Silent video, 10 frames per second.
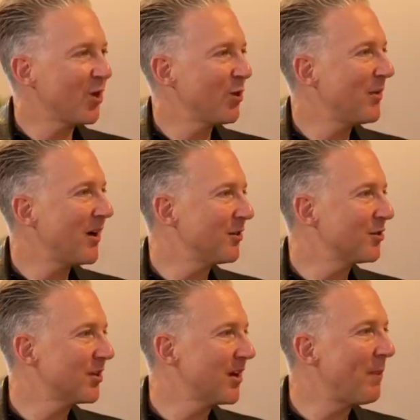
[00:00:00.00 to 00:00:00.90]

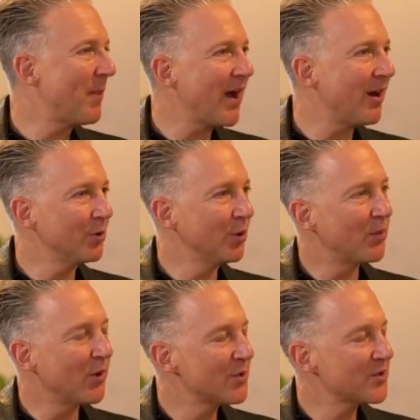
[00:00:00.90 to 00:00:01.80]
much about your
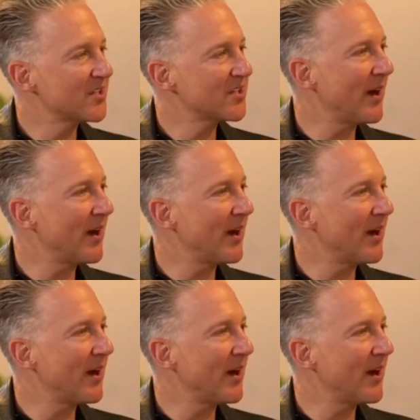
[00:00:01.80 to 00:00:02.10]
process, about